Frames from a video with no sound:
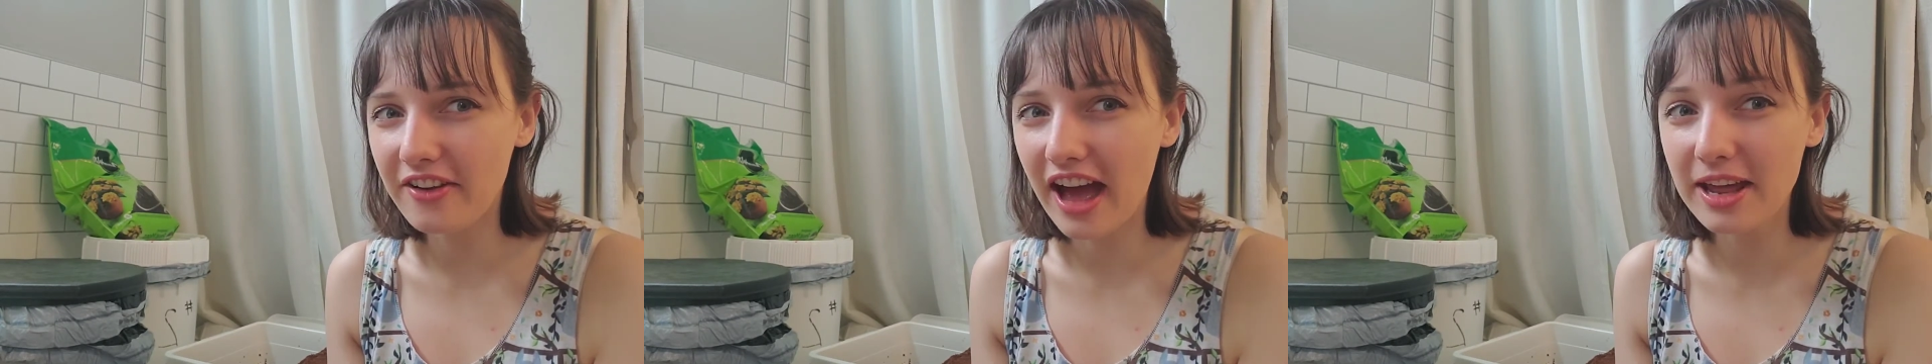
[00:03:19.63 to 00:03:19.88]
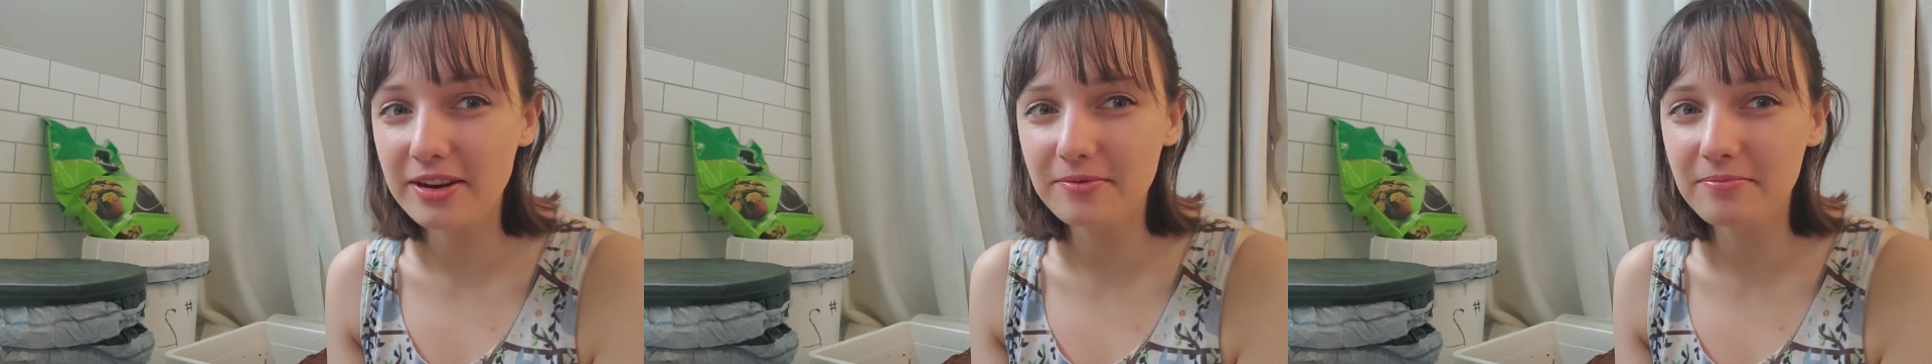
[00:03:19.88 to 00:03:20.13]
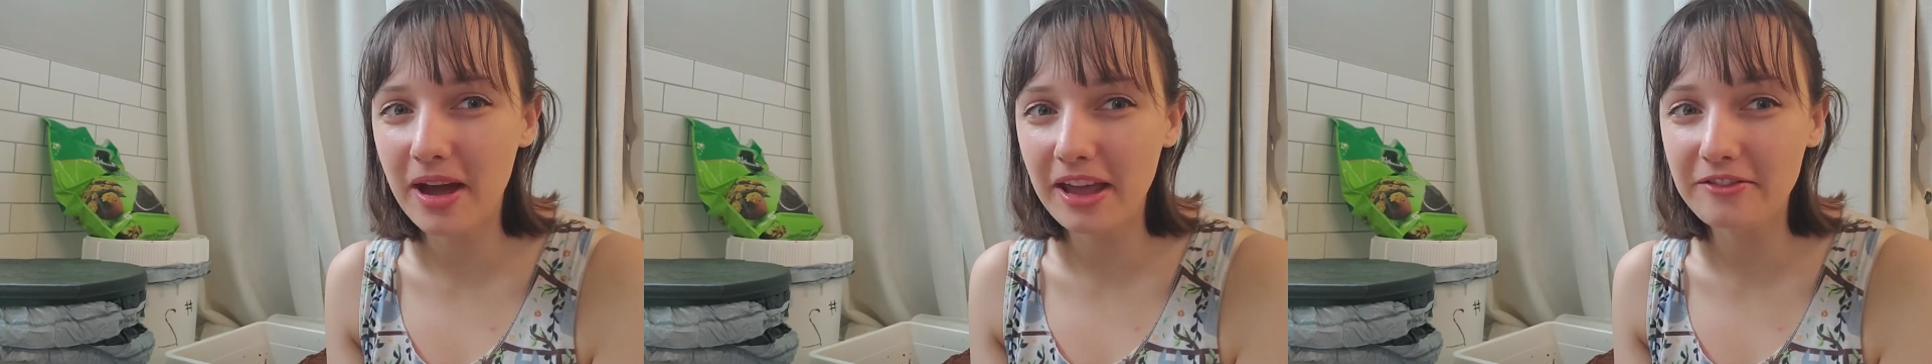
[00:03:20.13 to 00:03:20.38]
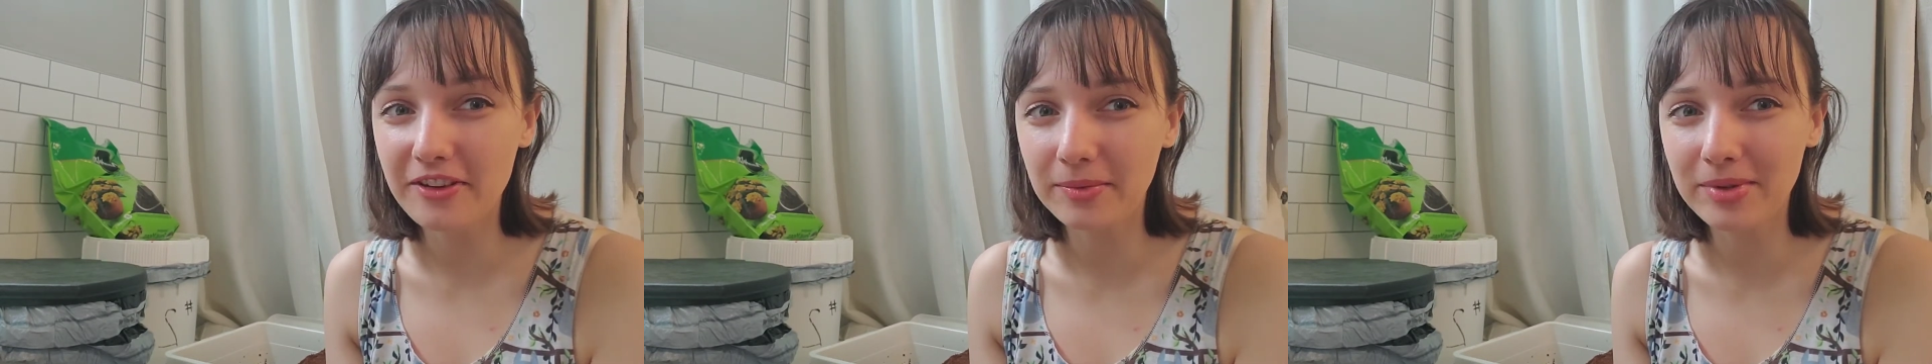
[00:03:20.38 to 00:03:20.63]
had my
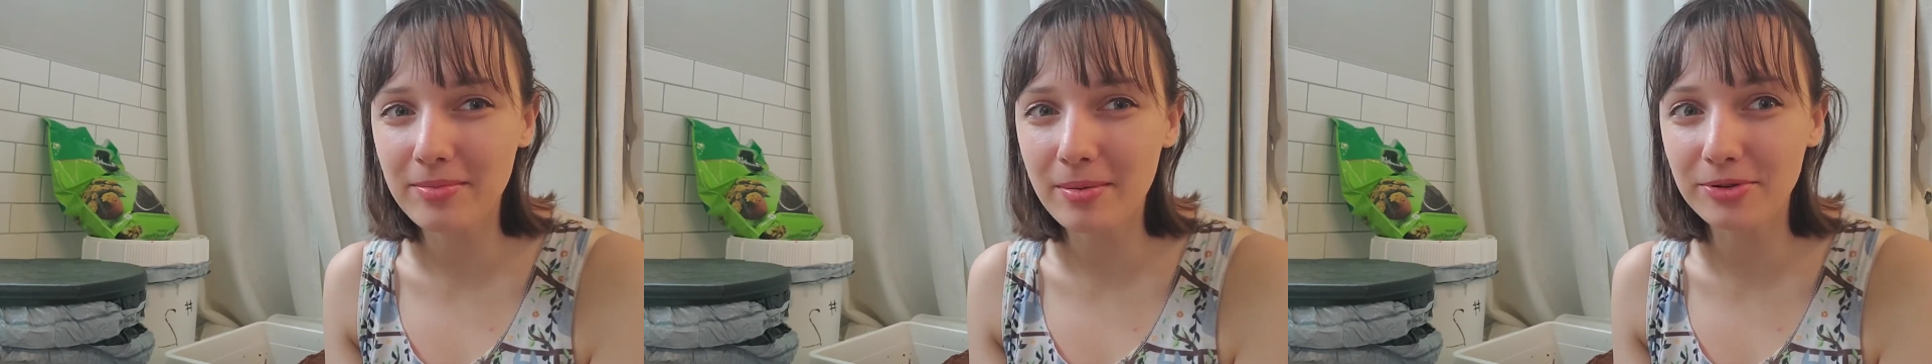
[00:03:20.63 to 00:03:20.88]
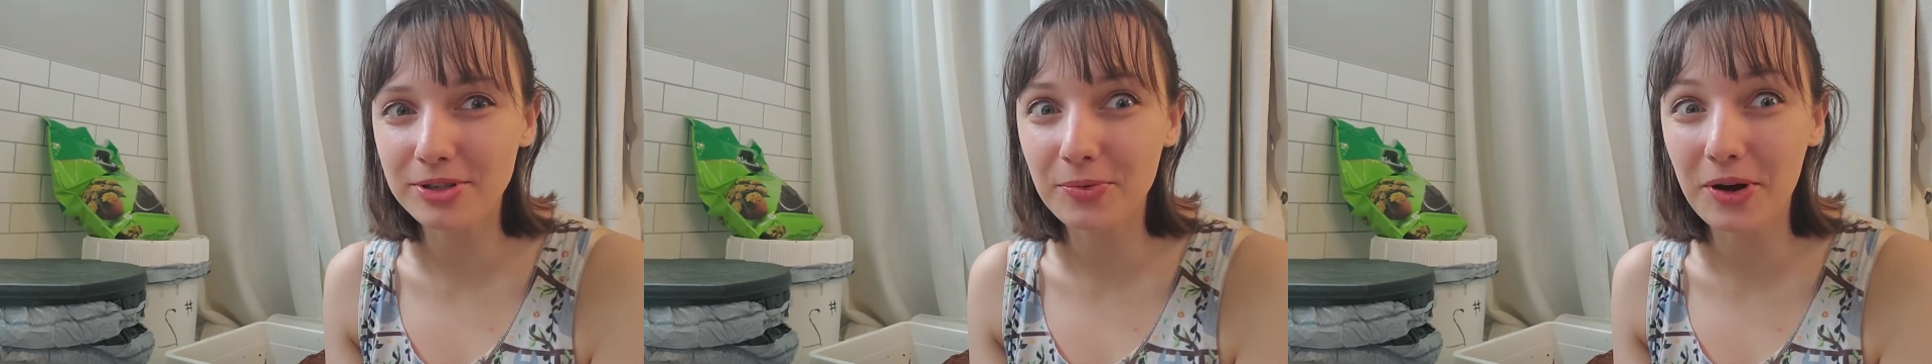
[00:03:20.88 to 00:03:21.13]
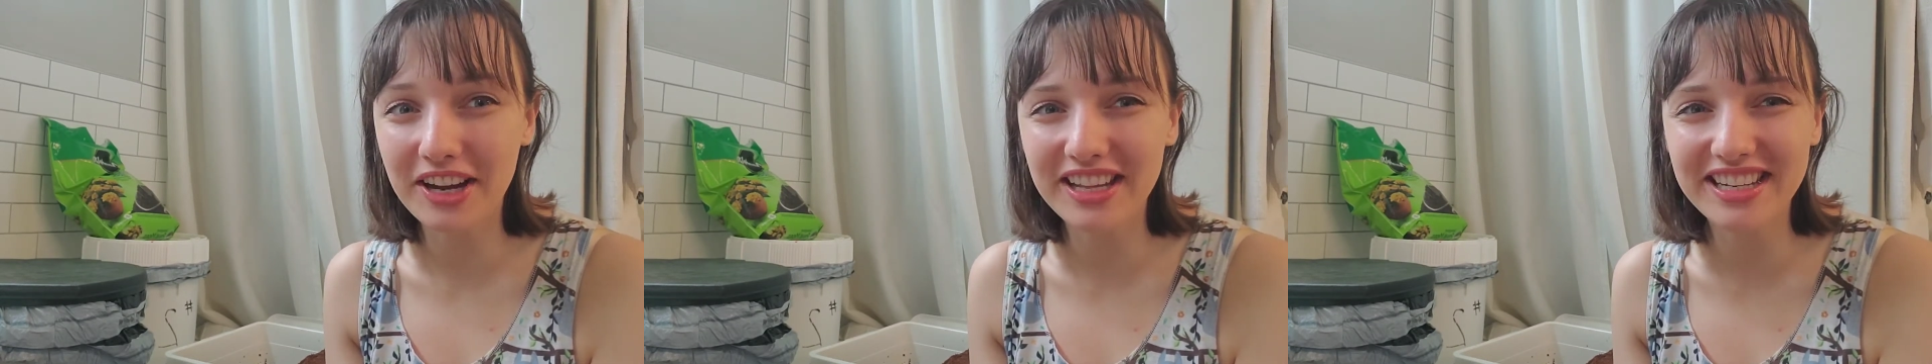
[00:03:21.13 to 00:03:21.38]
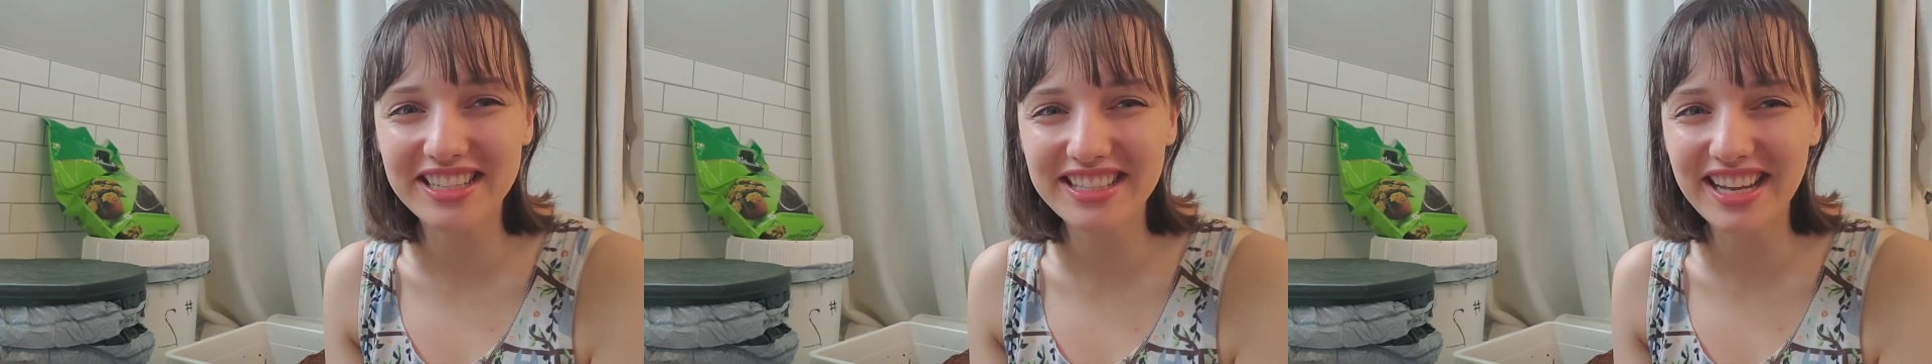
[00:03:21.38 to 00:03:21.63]
family members walk
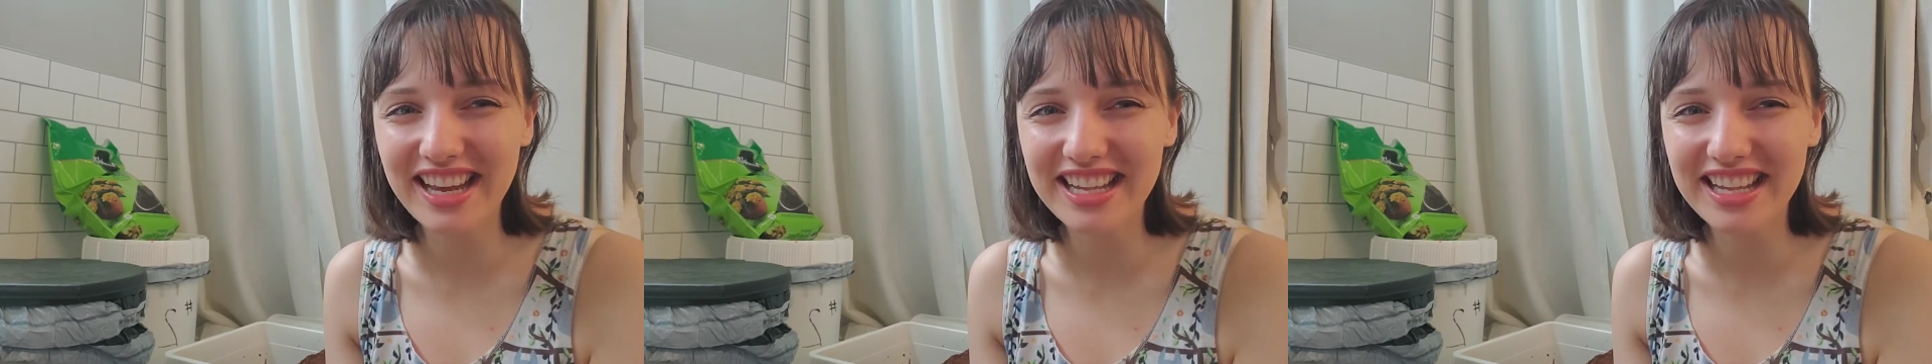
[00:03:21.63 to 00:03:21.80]
in and say,